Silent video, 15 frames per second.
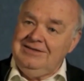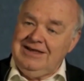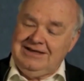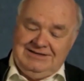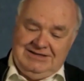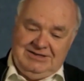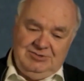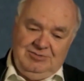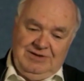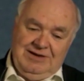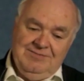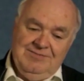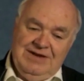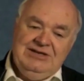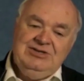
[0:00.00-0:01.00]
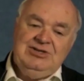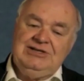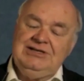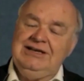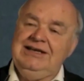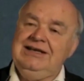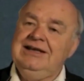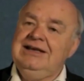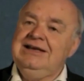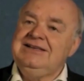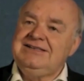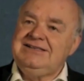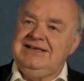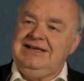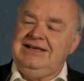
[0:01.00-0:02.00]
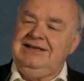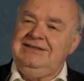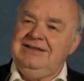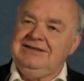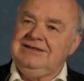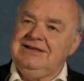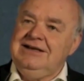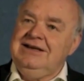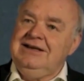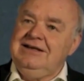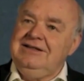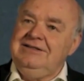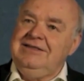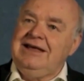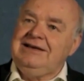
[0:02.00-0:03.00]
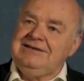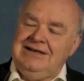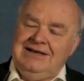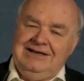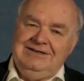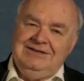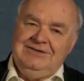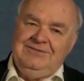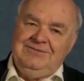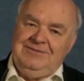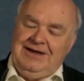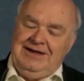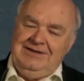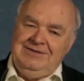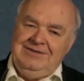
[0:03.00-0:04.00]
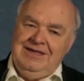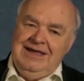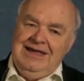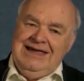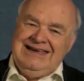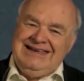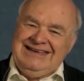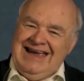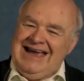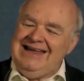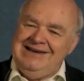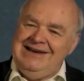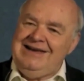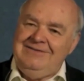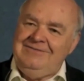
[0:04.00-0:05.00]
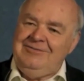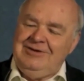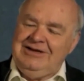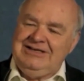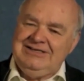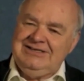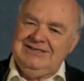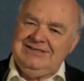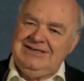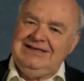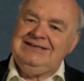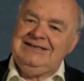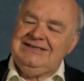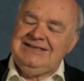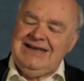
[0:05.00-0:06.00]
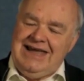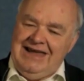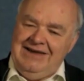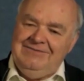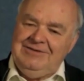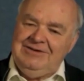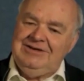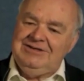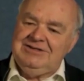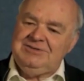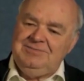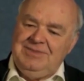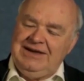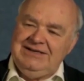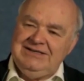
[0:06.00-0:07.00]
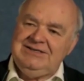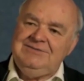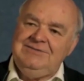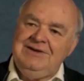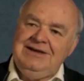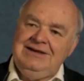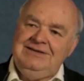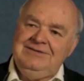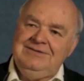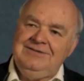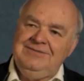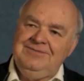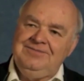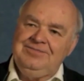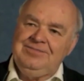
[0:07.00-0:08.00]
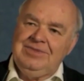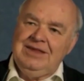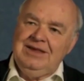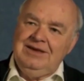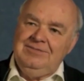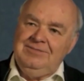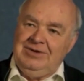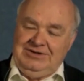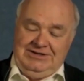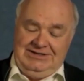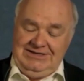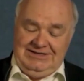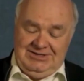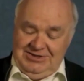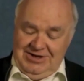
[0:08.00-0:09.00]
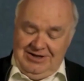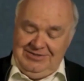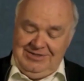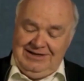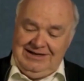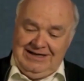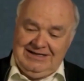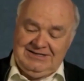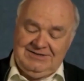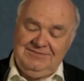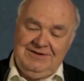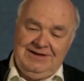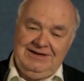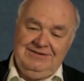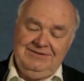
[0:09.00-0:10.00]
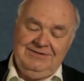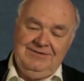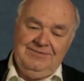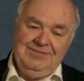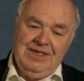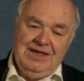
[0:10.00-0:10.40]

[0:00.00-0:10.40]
That is, we immediately see that that kind of faith can have reasons. It is evidence-based faith, but it is nonetheless faith.